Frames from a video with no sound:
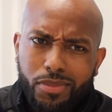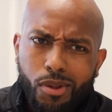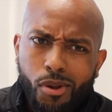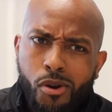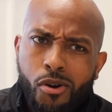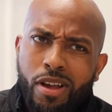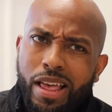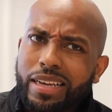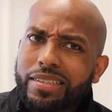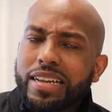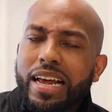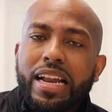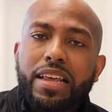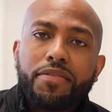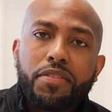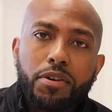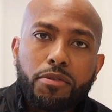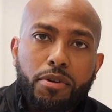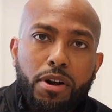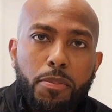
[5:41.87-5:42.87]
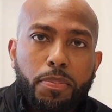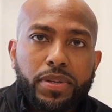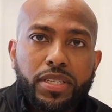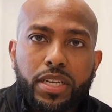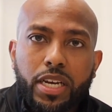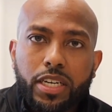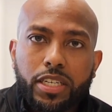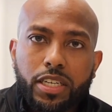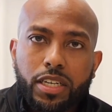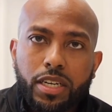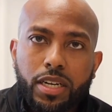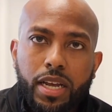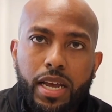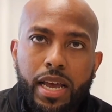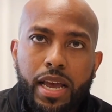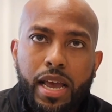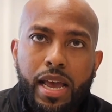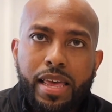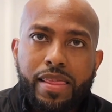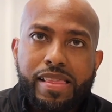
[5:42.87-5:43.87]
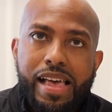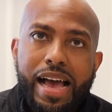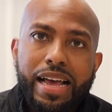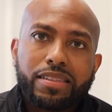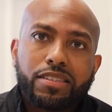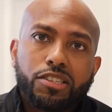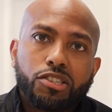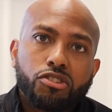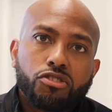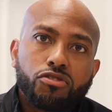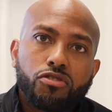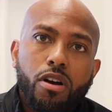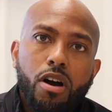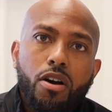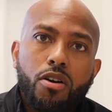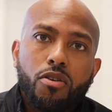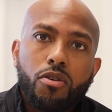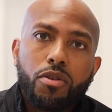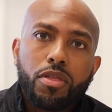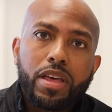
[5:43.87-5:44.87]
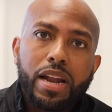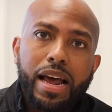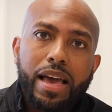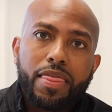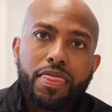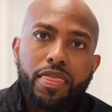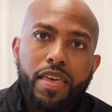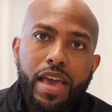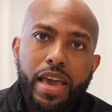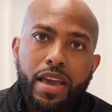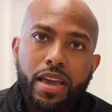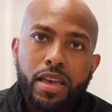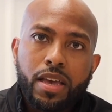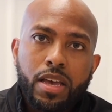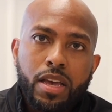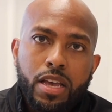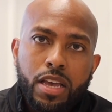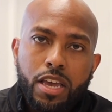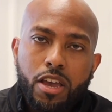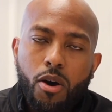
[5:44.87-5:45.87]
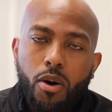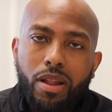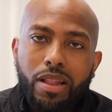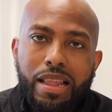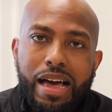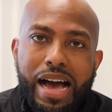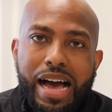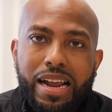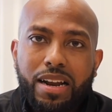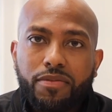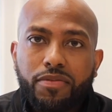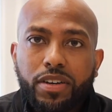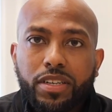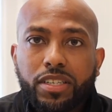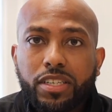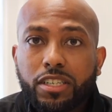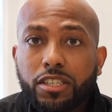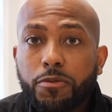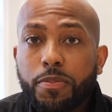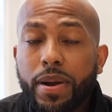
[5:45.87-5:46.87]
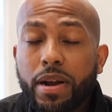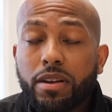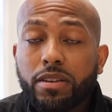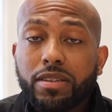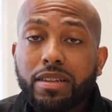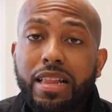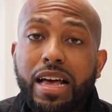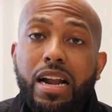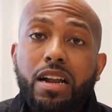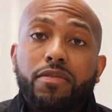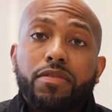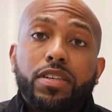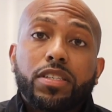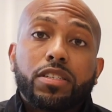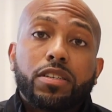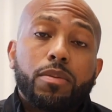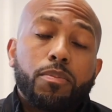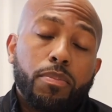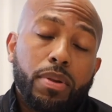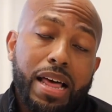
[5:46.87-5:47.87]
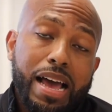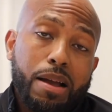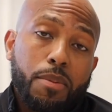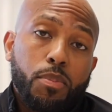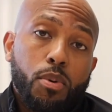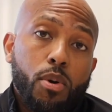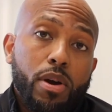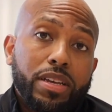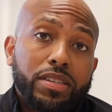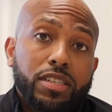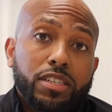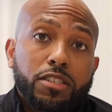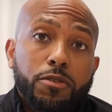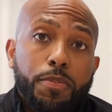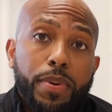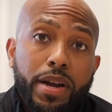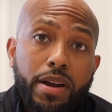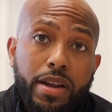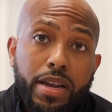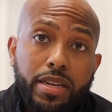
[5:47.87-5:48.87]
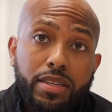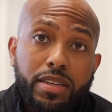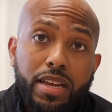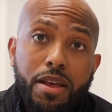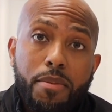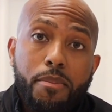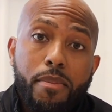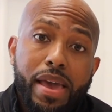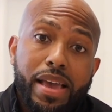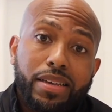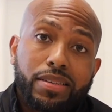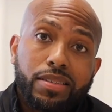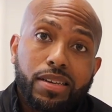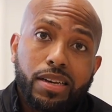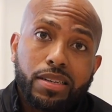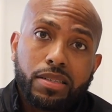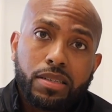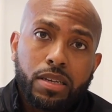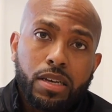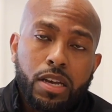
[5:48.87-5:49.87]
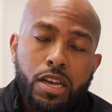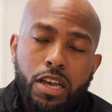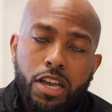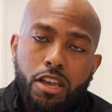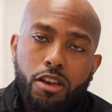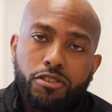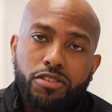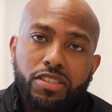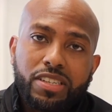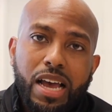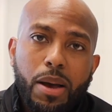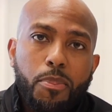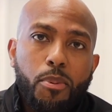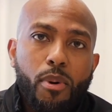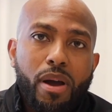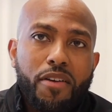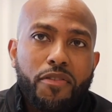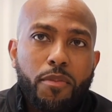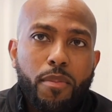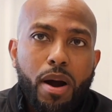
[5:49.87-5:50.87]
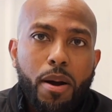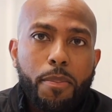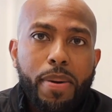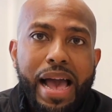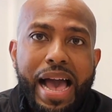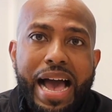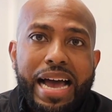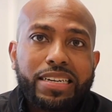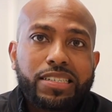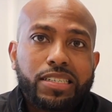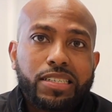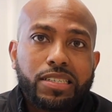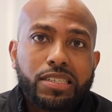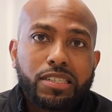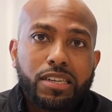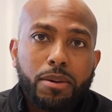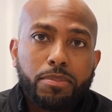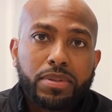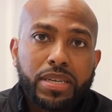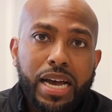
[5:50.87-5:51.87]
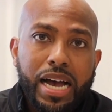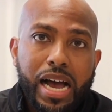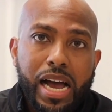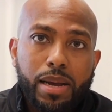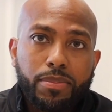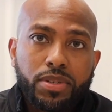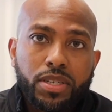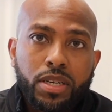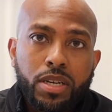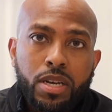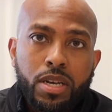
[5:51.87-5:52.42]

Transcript: that's not even a real position. And that's a struggle that I think a lot of us experience, a lot of us black boys experience, and it makes us step away from our passions sometimes